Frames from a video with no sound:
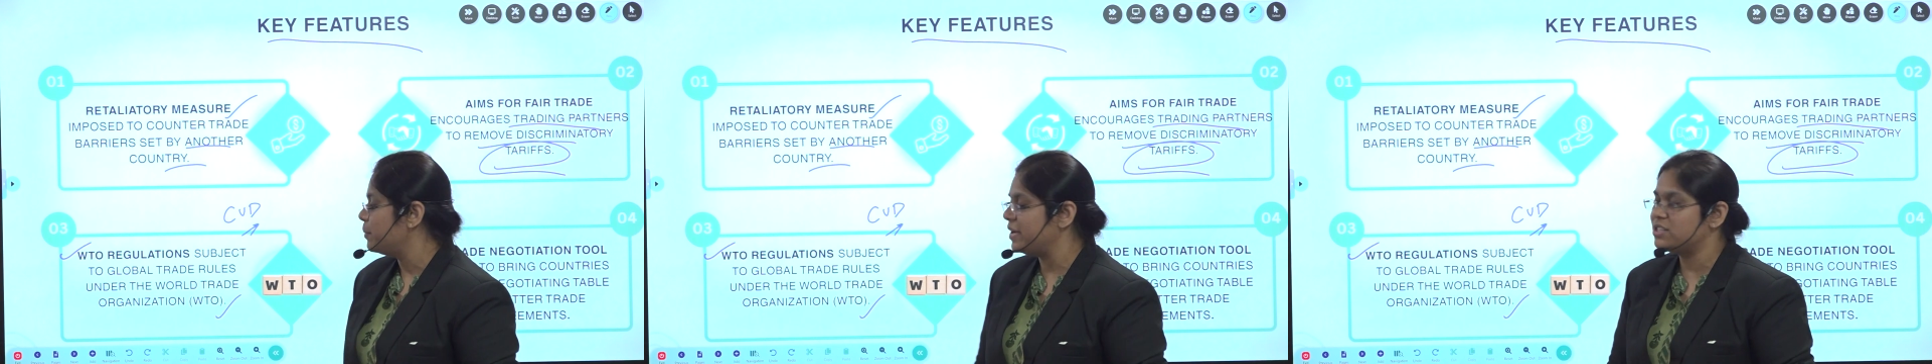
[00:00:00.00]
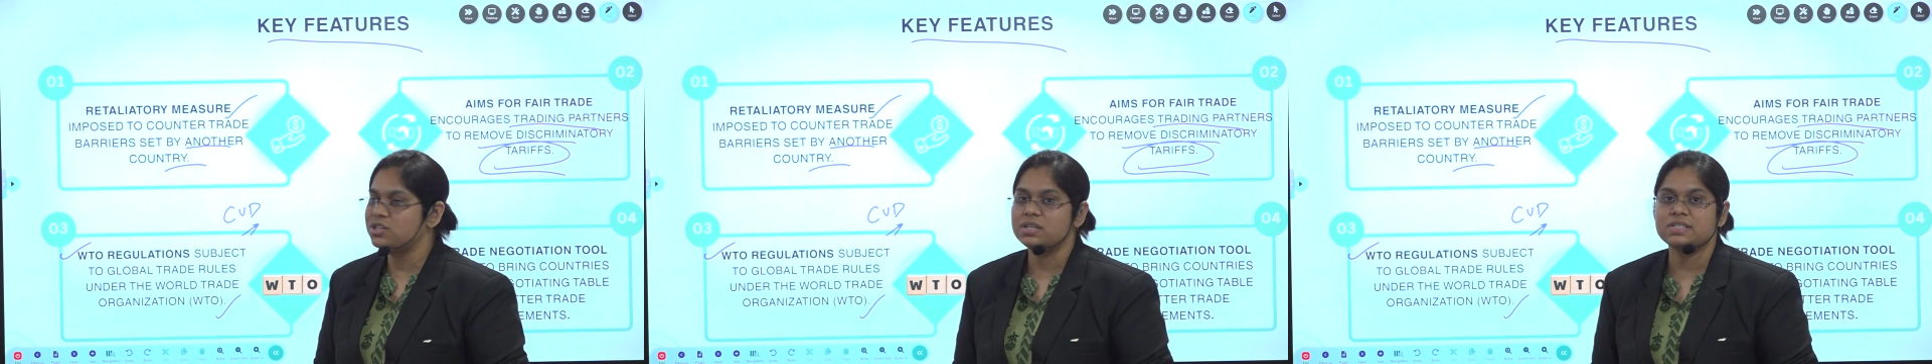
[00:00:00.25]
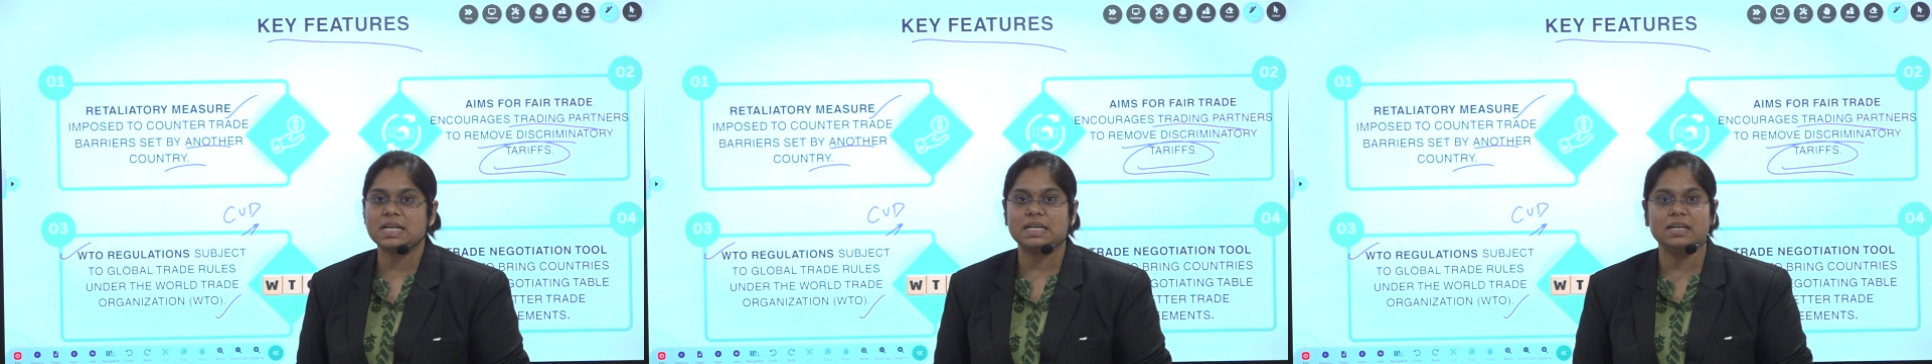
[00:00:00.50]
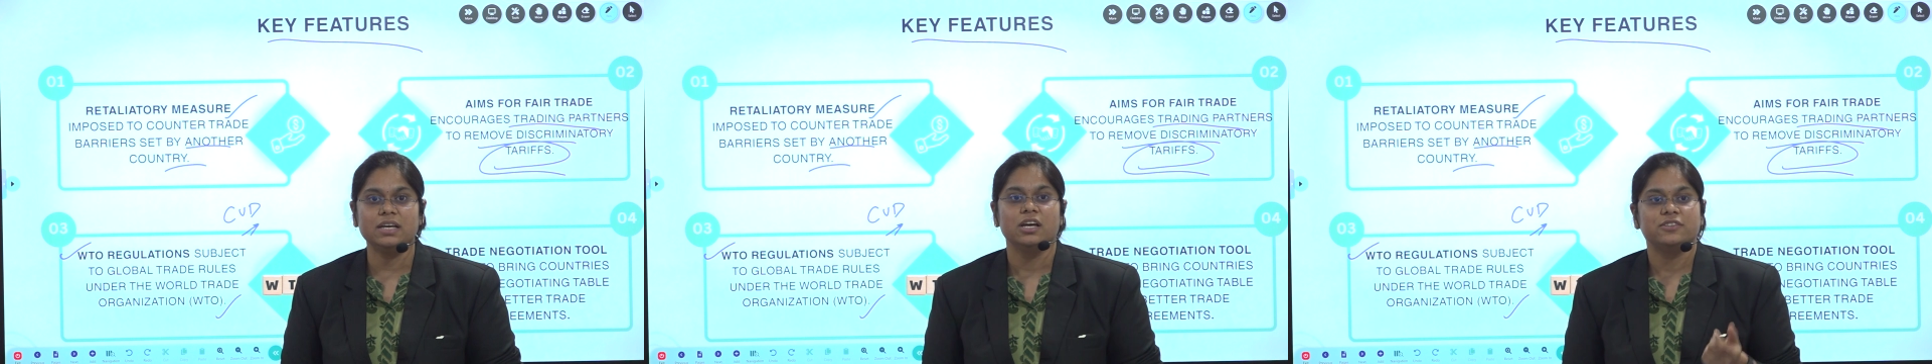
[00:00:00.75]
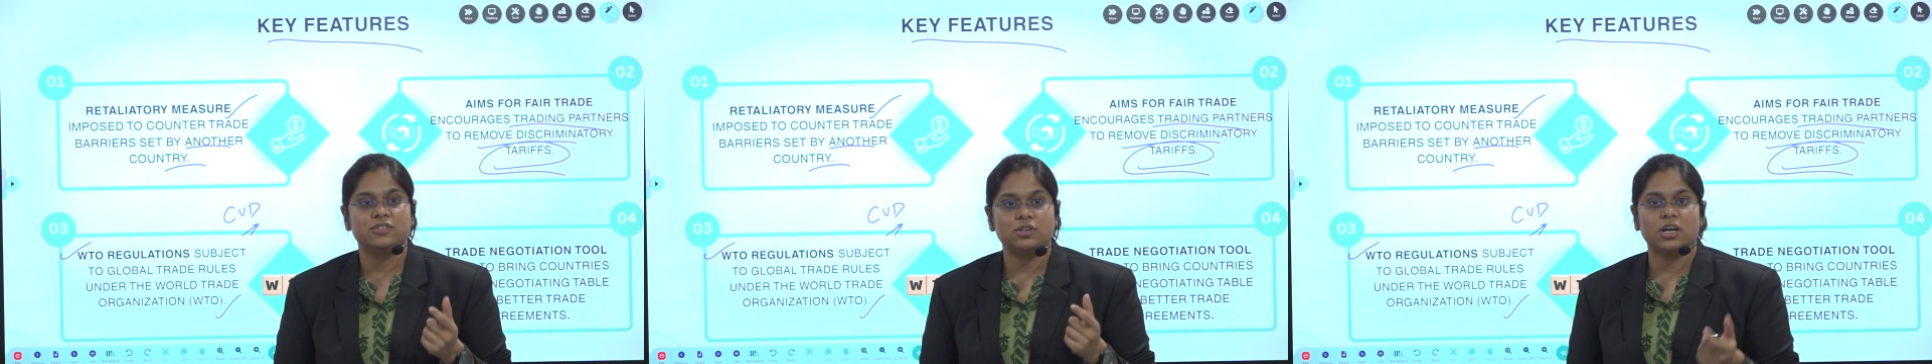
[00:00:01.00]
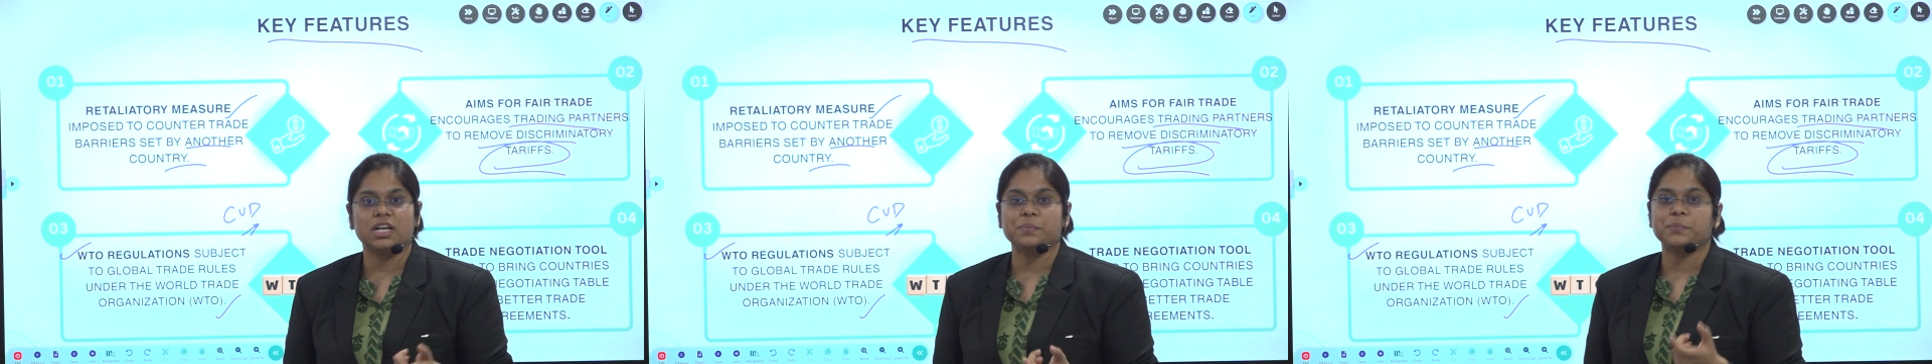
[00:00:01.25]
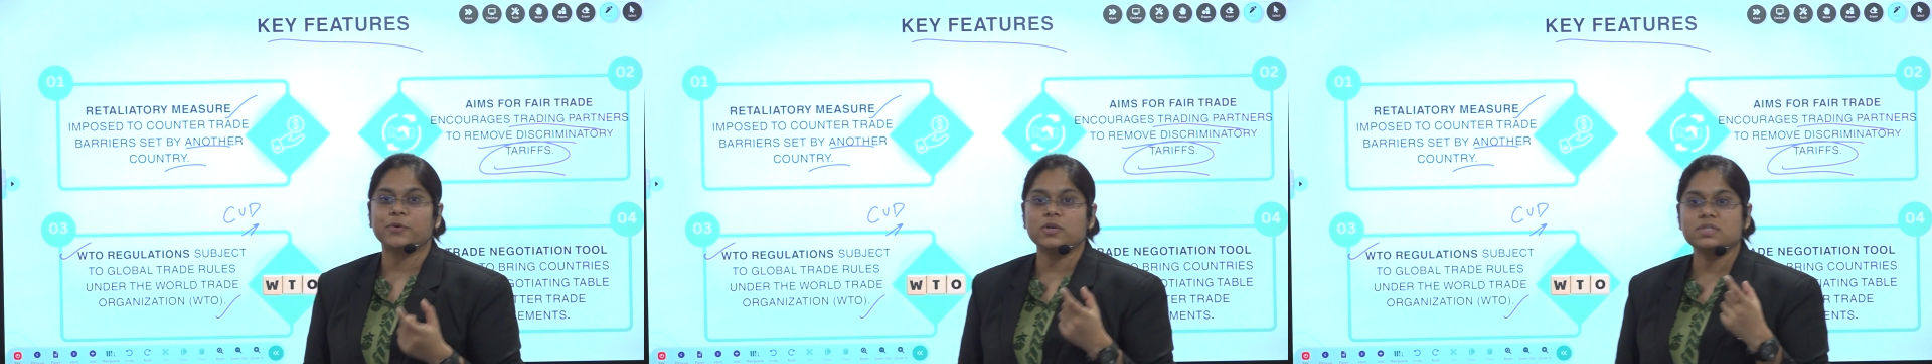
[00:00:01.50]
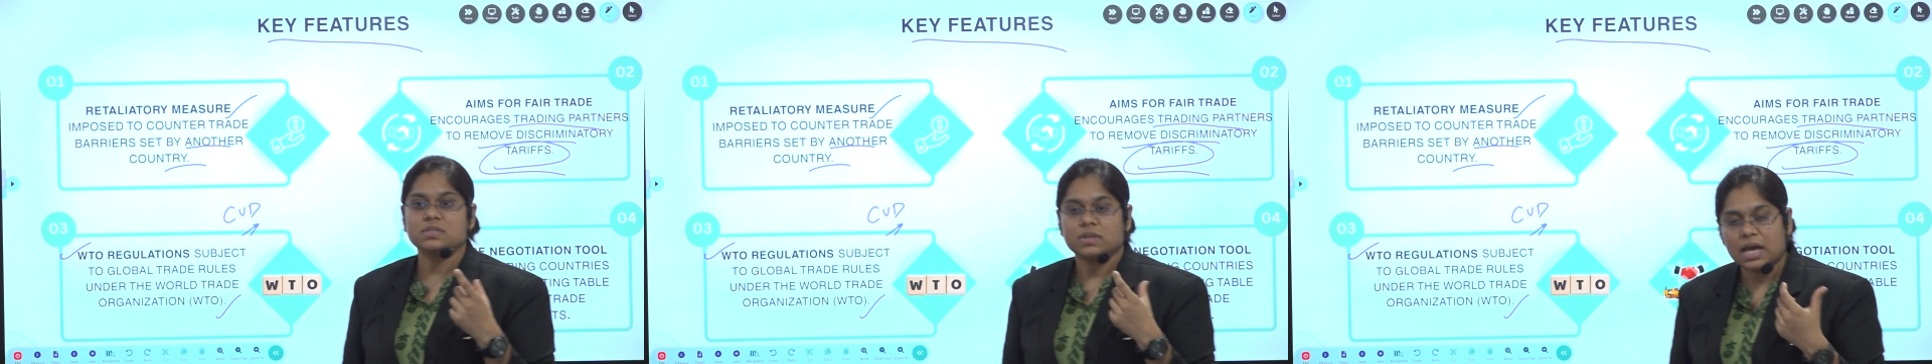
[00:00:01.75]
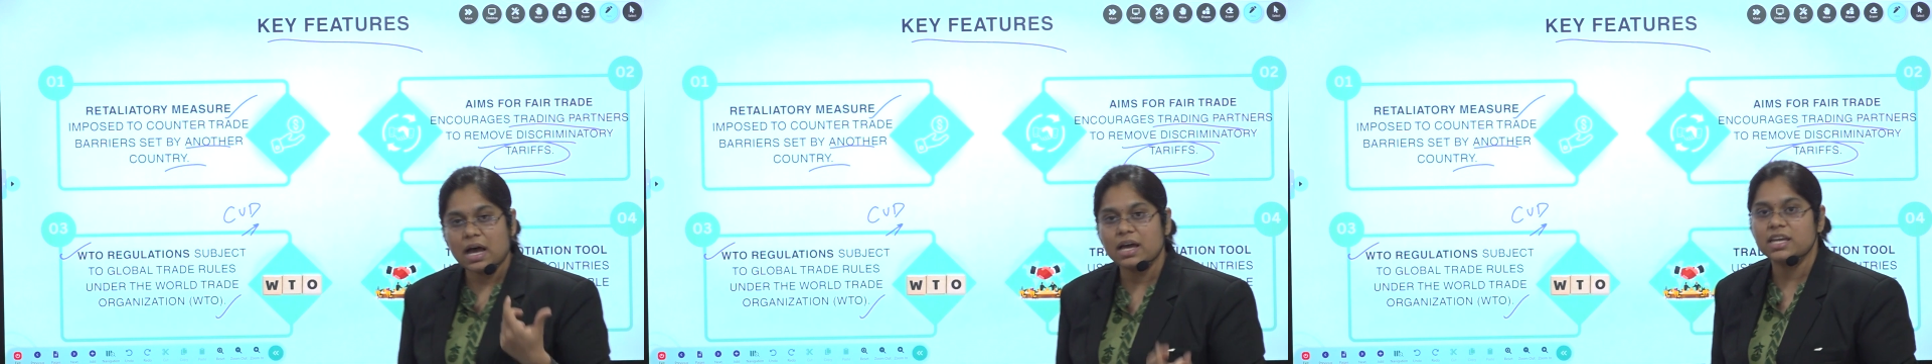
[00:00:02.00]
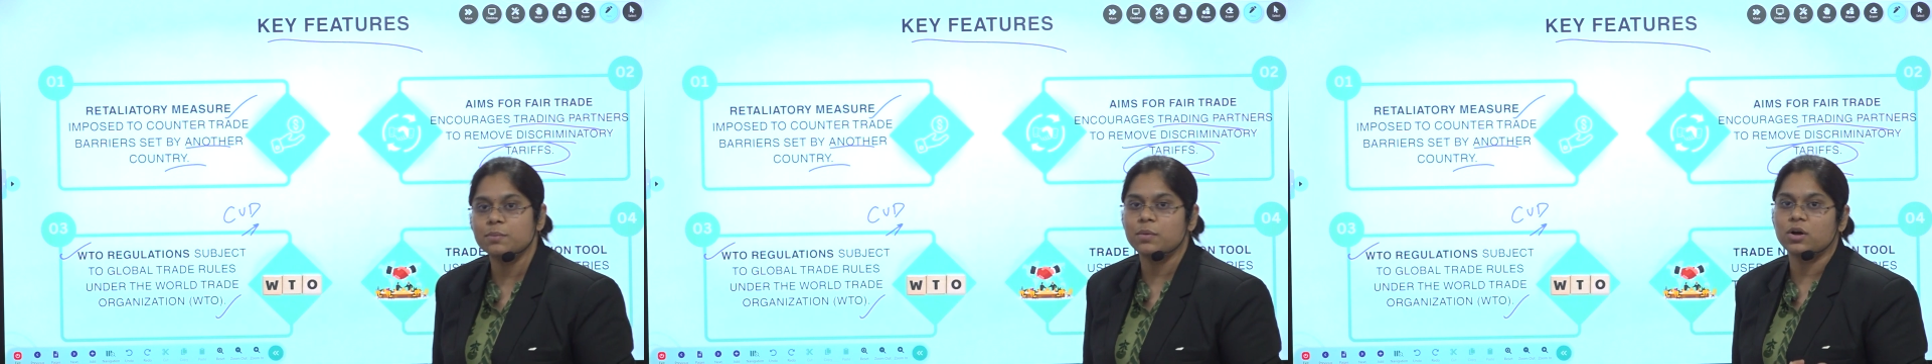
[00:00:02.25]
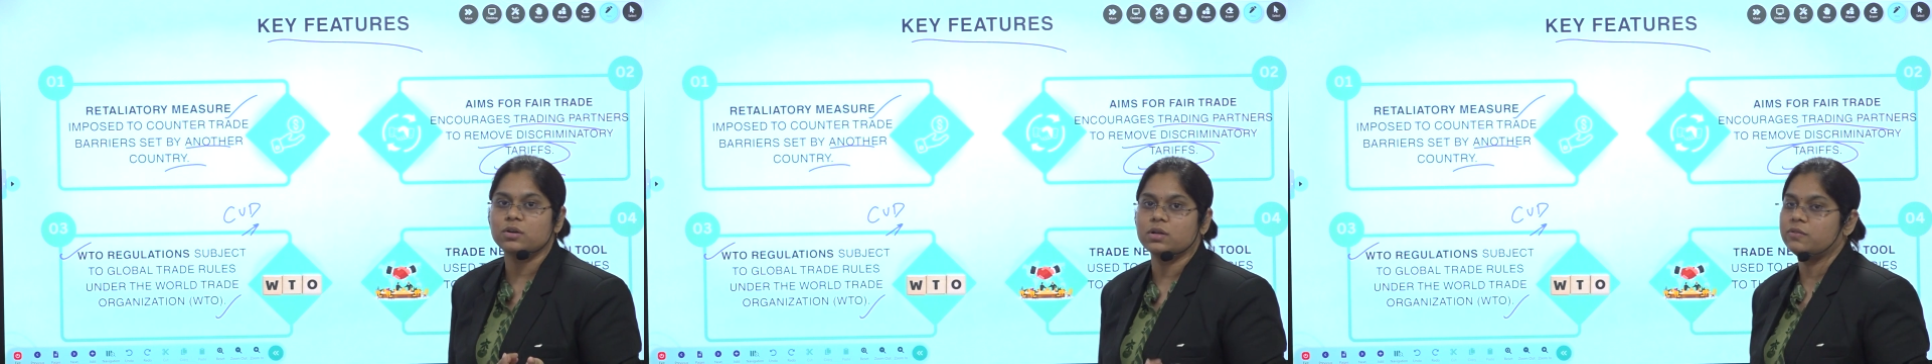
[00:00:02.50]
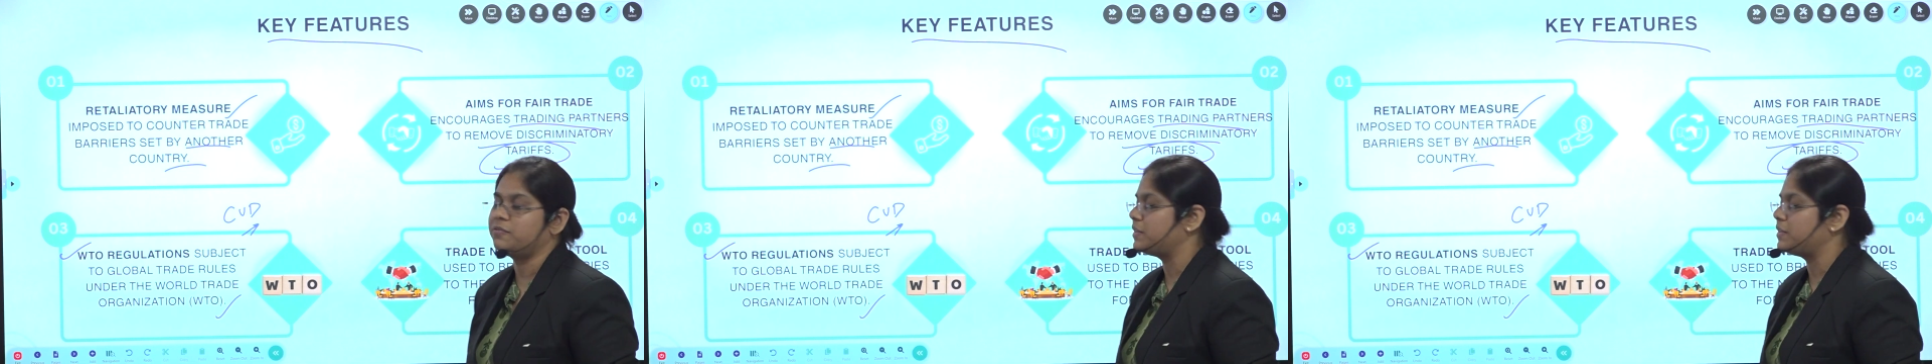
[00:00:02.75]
picture telling do not impose high amount of